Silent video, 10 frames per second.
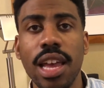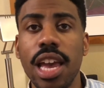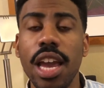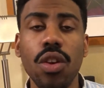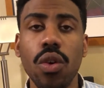
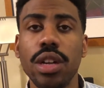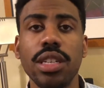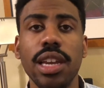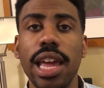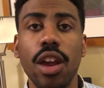in order to
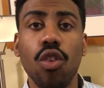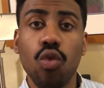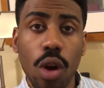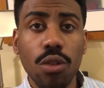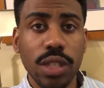let it
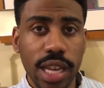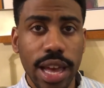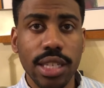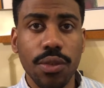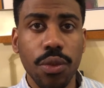grow
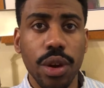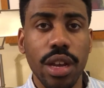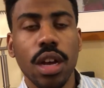tax-free